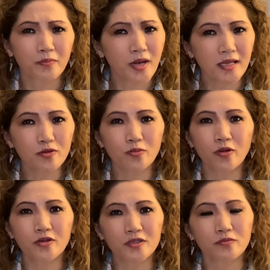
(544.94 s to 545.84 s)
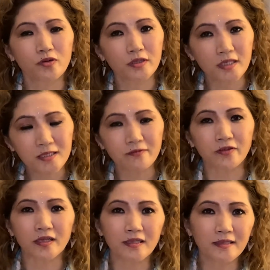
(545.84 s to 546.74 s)
brand new person for this
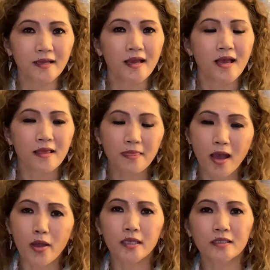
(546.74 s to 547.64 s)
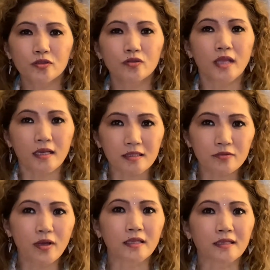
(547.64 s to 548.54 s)
field. Now I can do next
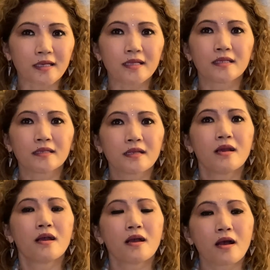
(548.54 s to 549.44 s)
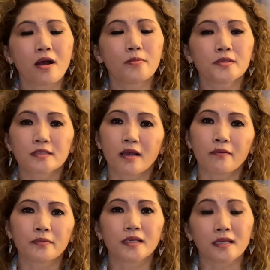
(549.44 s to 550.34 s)
one, and opens
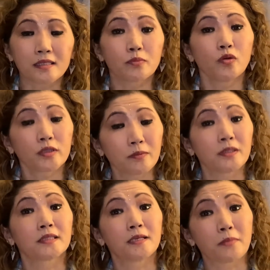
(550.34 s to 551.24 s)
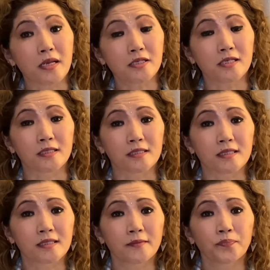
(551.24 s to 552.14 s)
up is multiple
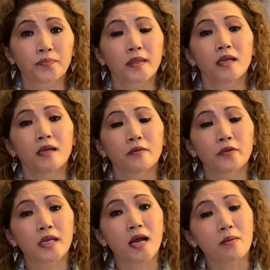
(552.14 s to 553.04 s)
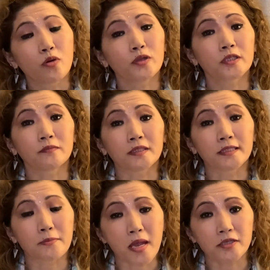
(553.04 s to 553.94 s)
dimensions. We are multiple
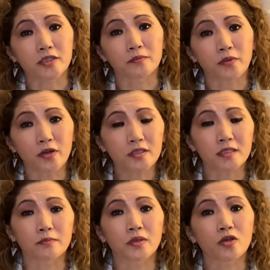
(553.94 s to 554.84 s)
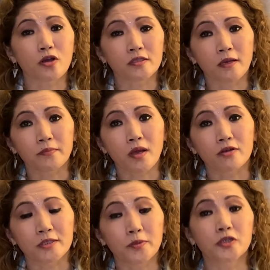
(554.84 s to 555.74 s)
dimension person because of
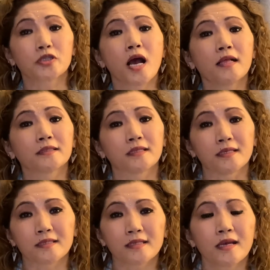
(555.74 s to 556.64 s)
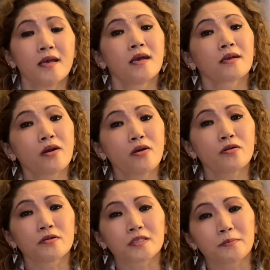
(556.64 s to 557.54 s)
our spiritualities
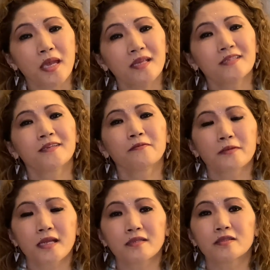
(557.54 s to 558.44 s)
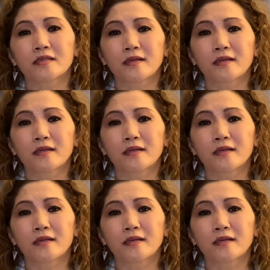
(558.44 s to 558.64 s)
goes many different